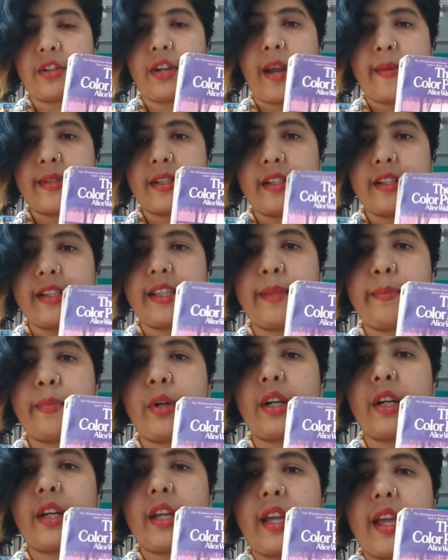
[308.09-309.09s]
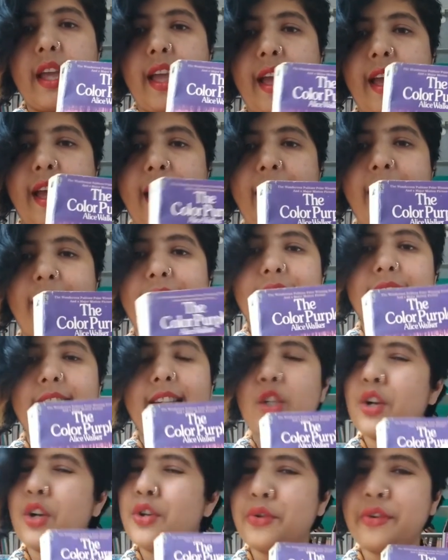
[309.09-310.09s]
she describes early in the book.
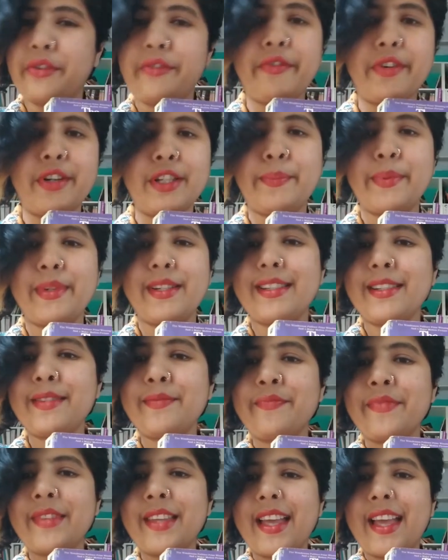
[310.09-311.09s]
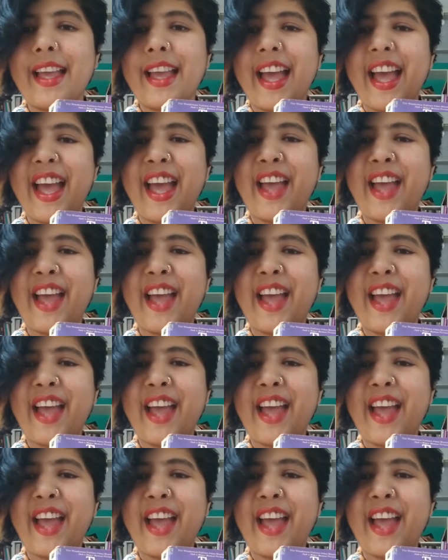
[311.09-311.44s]
And it's all told in first person.